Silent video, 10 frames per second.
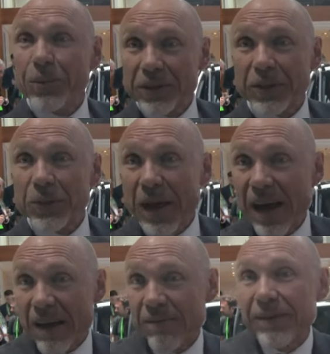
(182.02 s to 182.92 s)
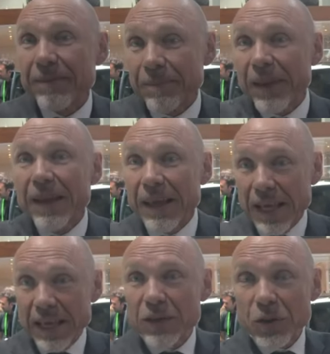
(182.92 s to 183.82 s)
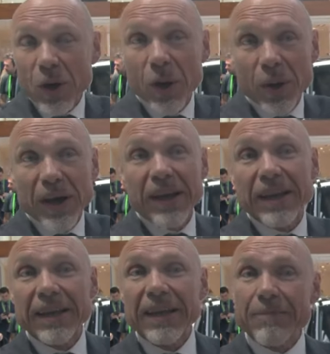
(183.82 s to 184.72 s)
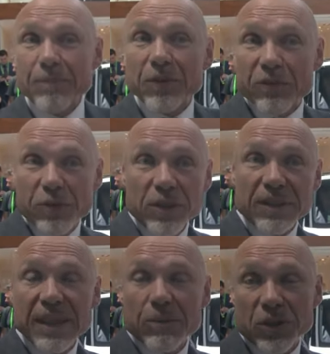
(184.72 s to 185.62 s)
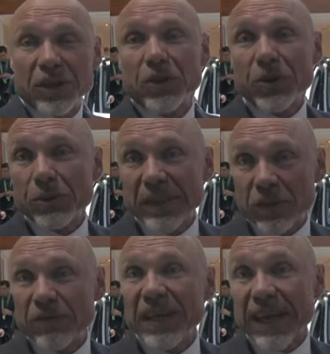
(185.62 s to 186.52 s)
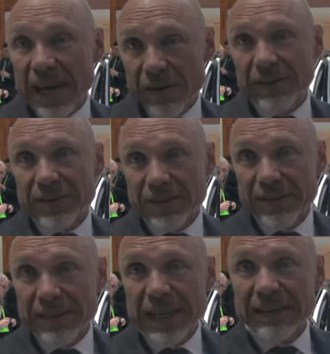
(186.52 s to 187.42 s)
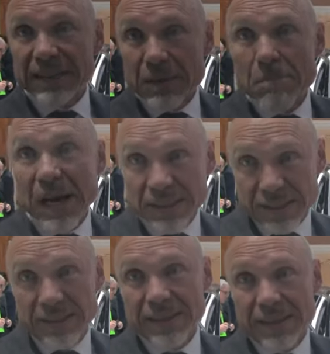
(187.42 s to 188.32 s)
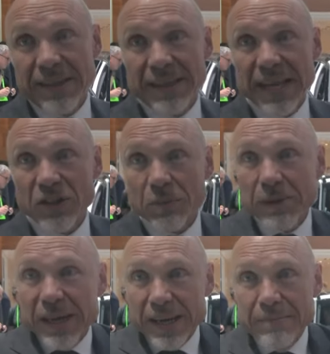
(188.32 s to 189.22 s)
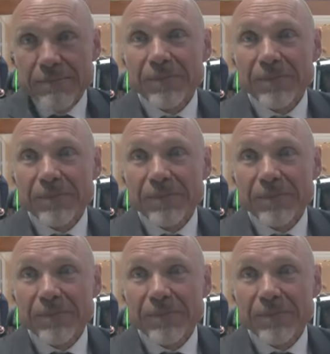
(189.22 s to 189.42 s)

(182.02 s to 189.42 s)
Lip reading: wanted to have. So the first thing was the true SUV character. That is a must. It has to be